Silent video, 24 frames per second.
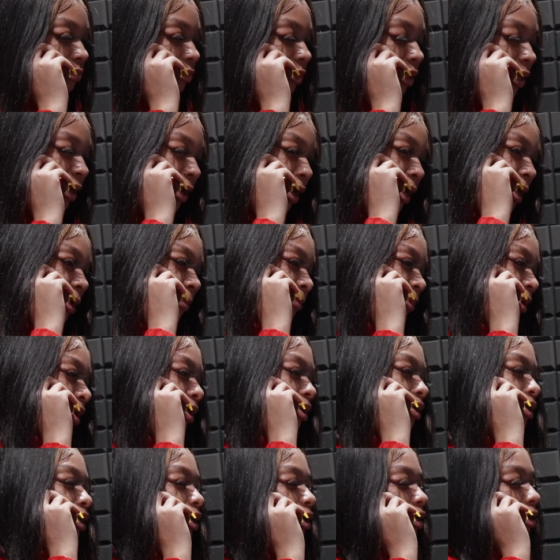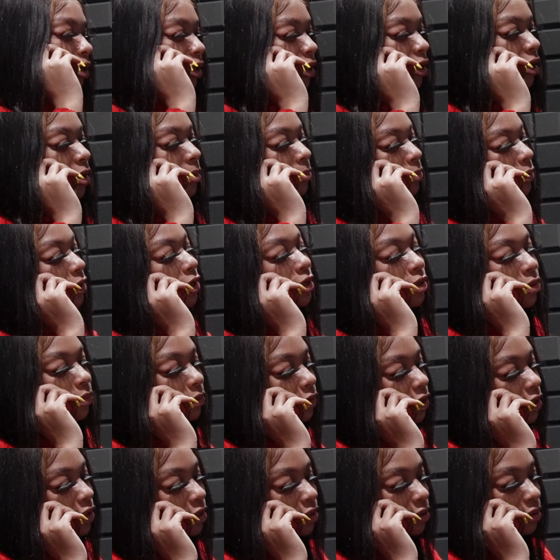All right, but yeah, and bring the
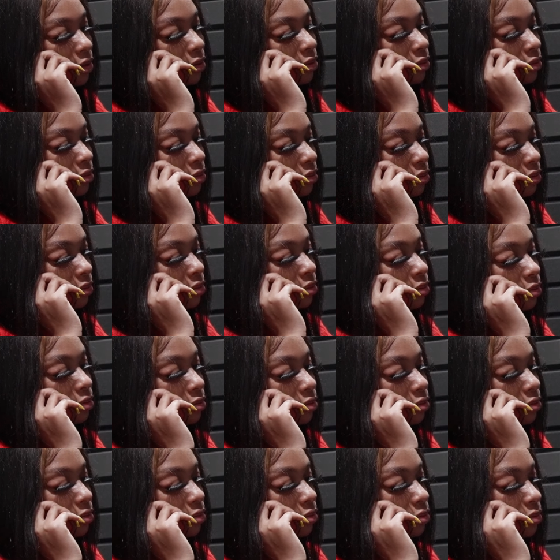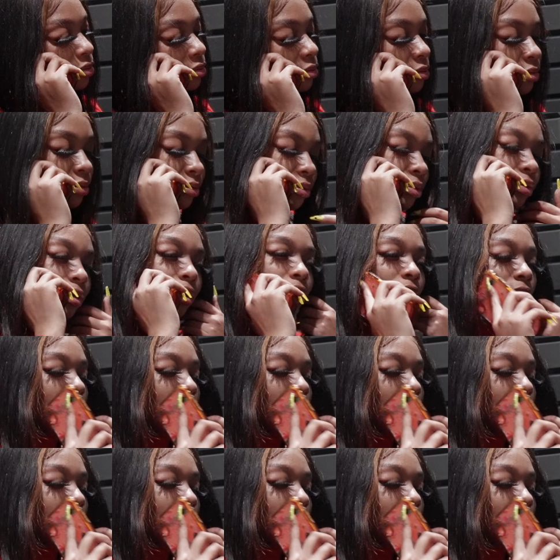weed. All